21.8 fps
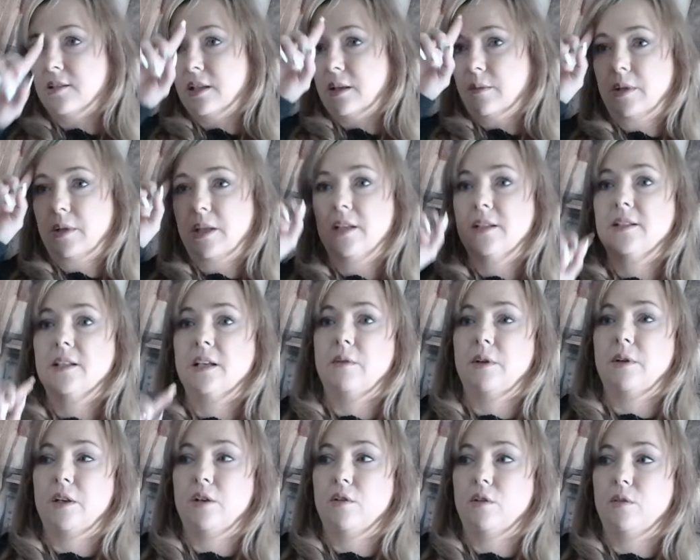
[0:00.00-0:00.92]
Something's
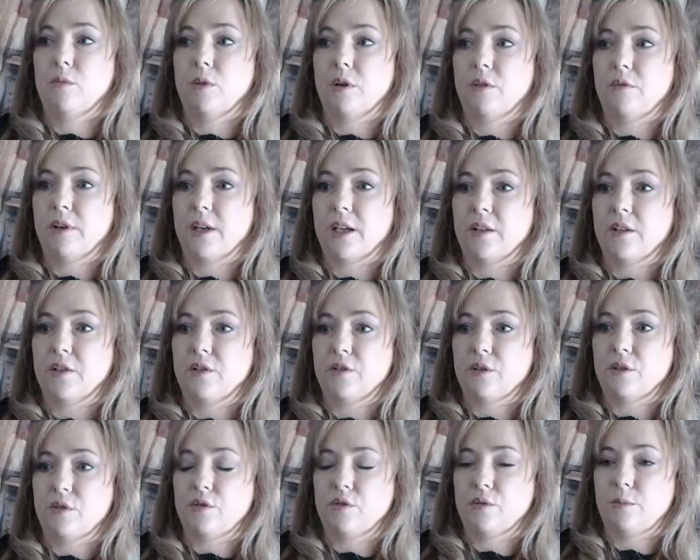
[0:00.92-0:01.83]
going on around the
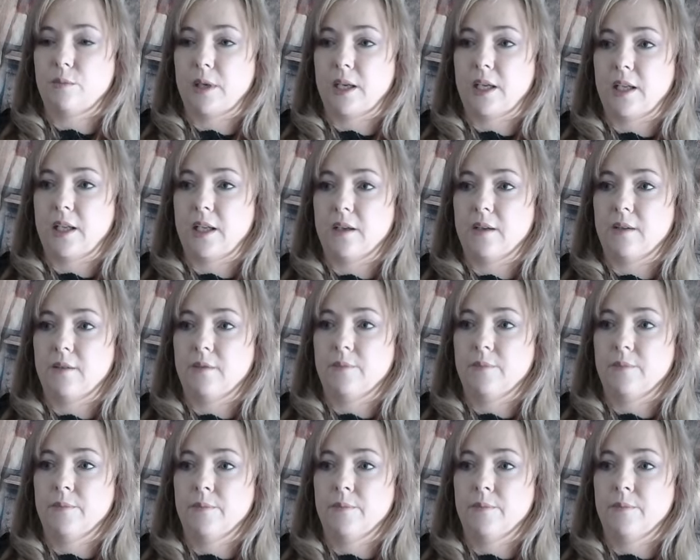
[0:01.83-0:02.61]
social media